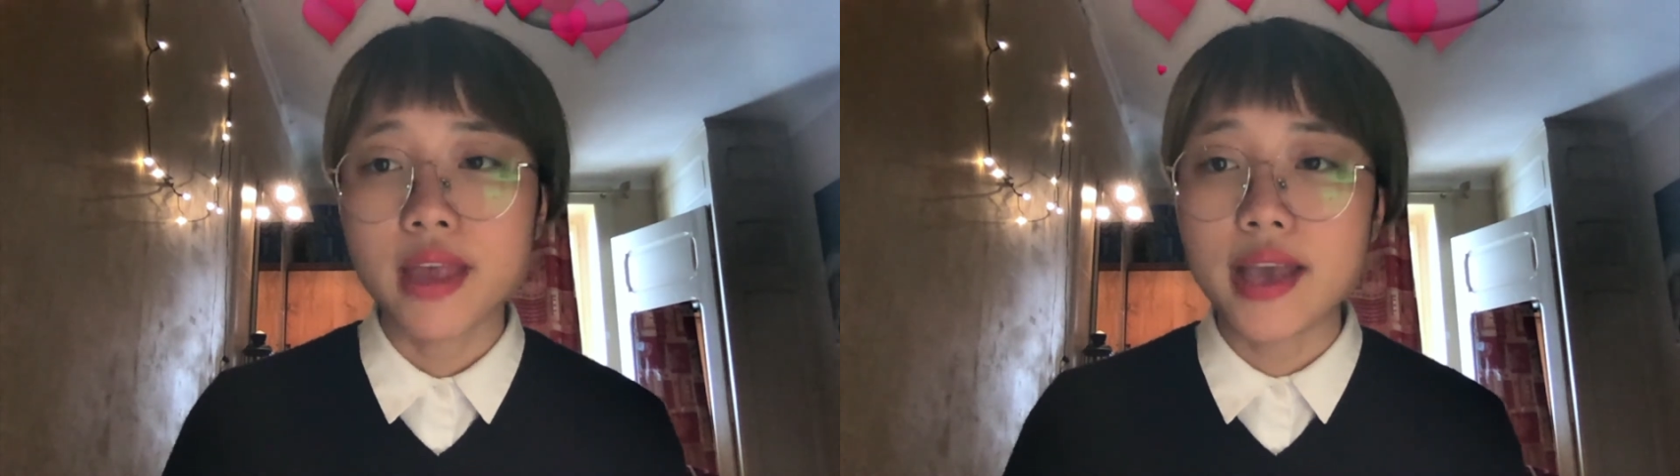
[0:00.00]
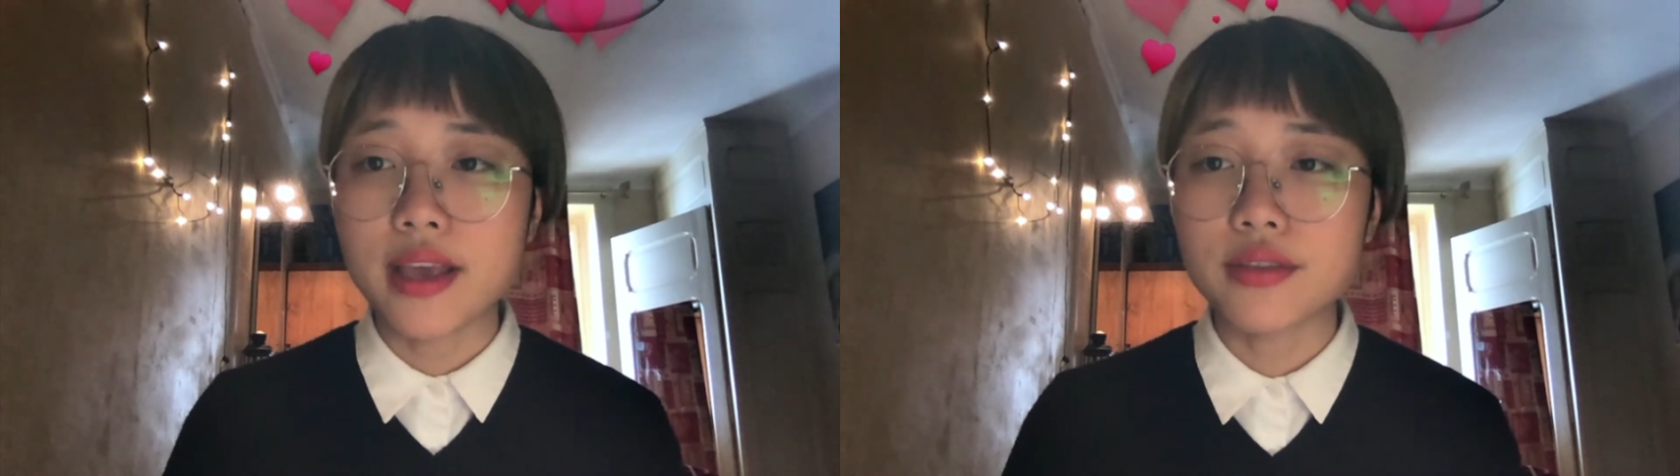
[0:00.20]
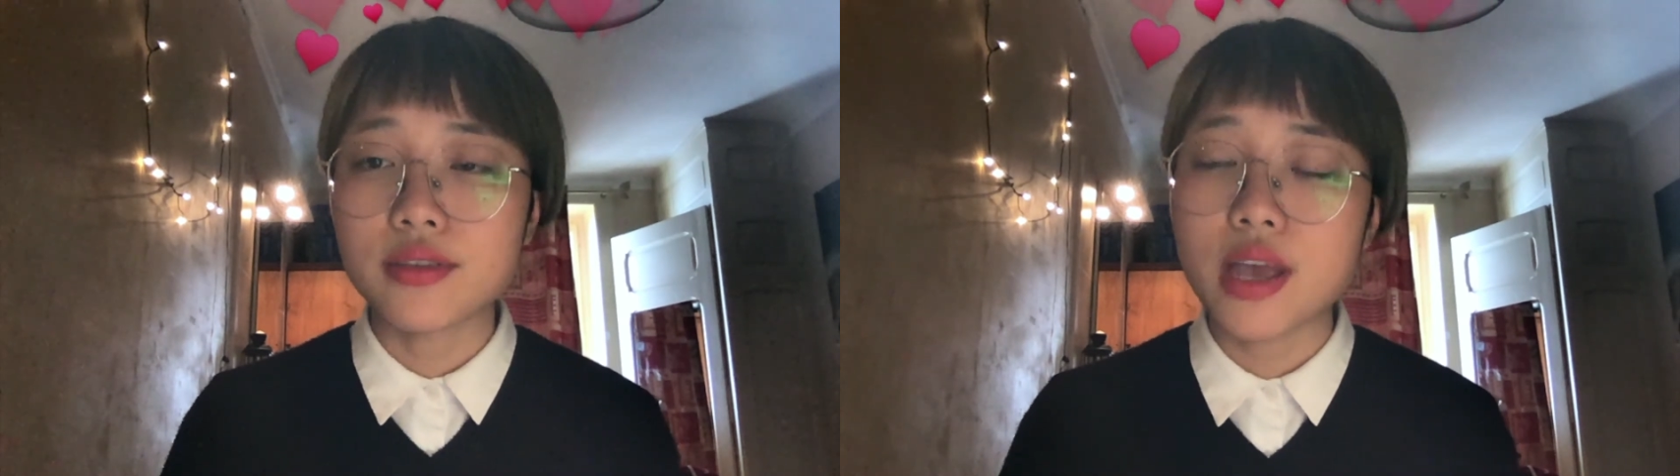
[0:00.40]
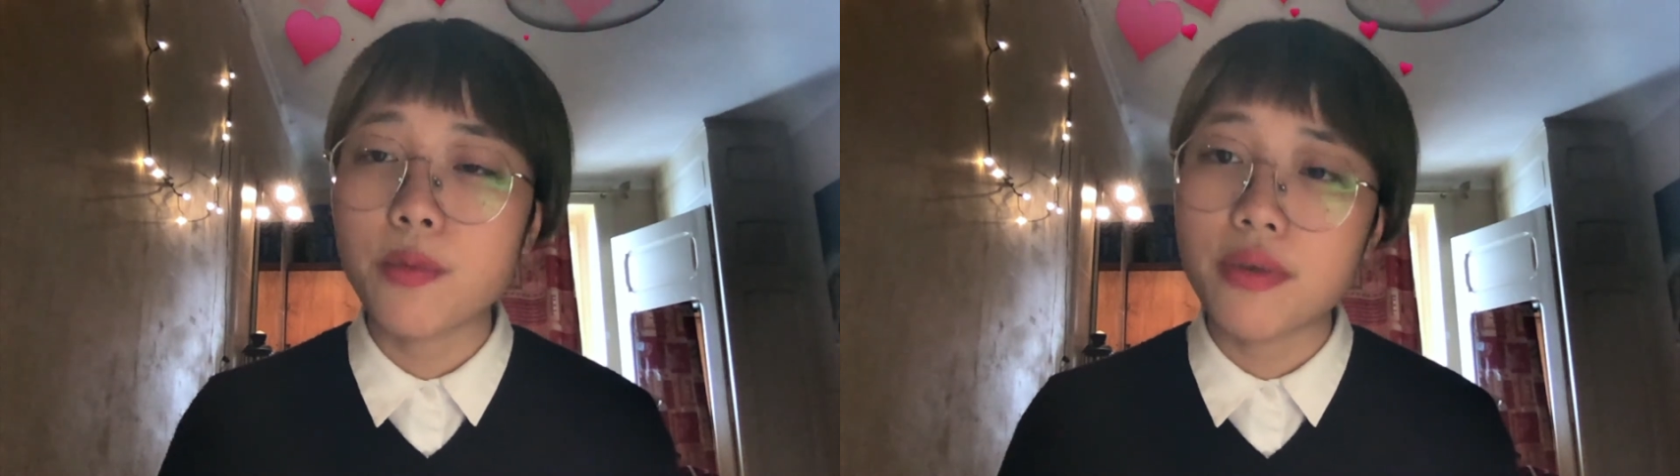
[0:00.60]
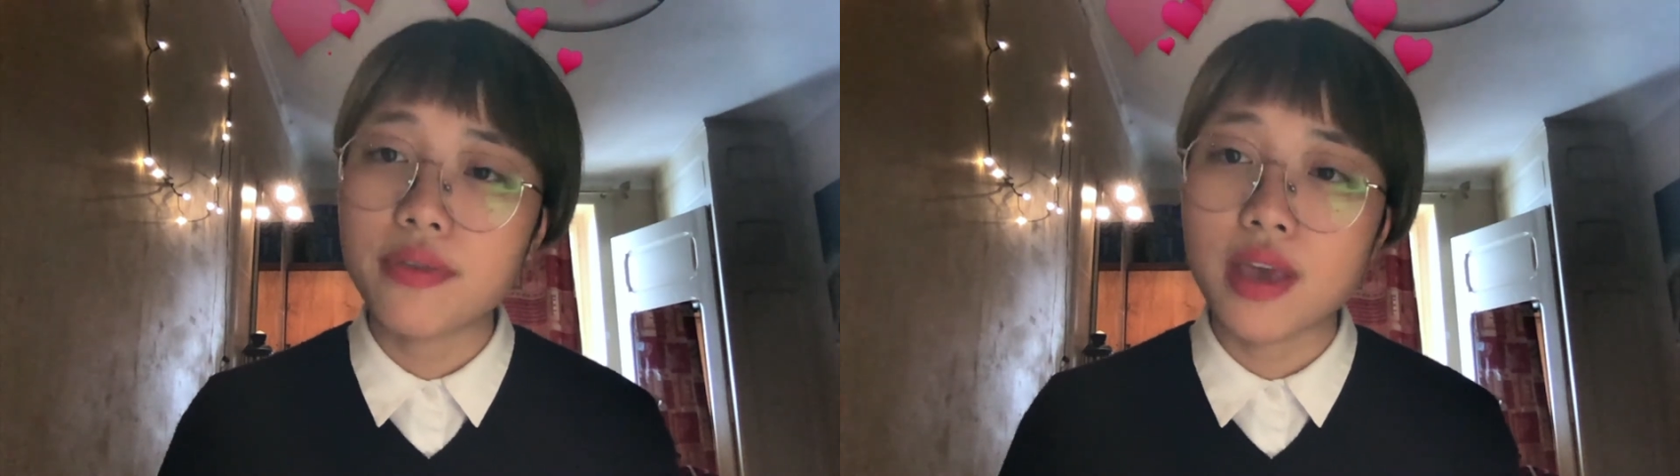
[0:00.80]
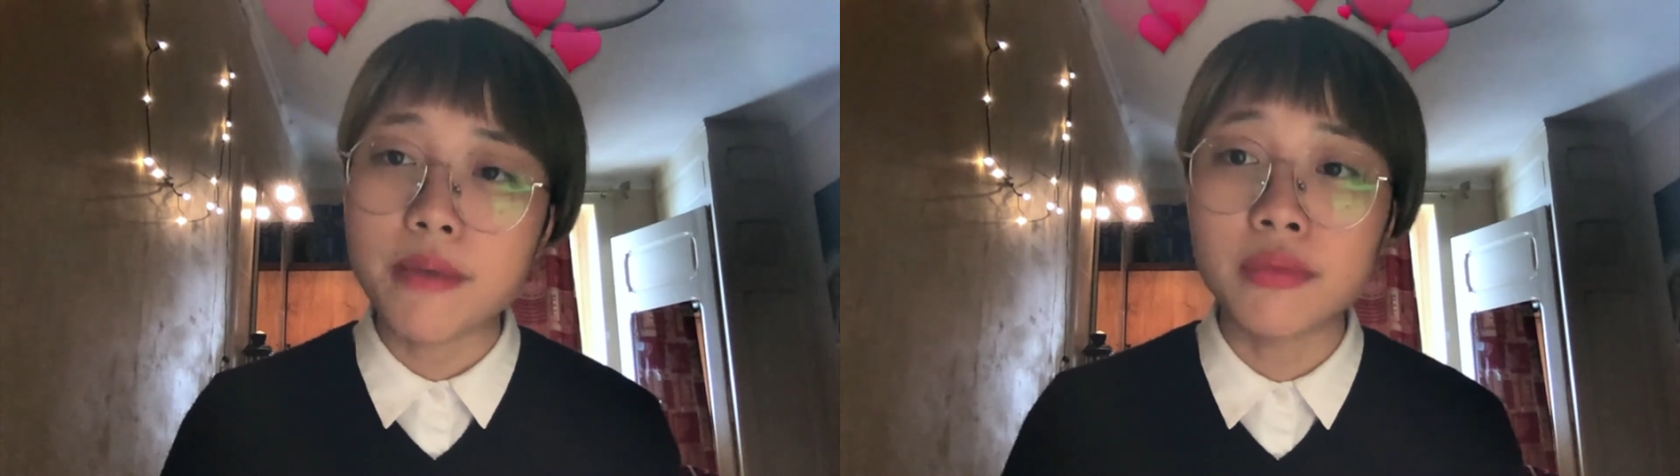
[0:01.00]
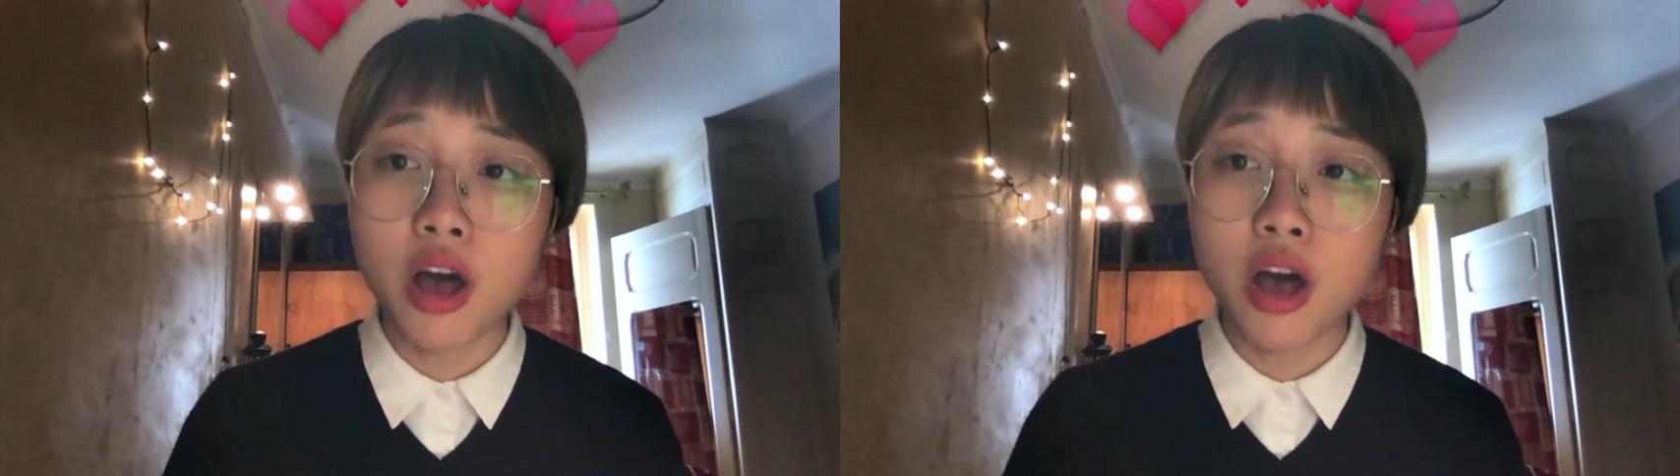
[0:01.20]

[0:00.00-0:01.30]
I can stay with him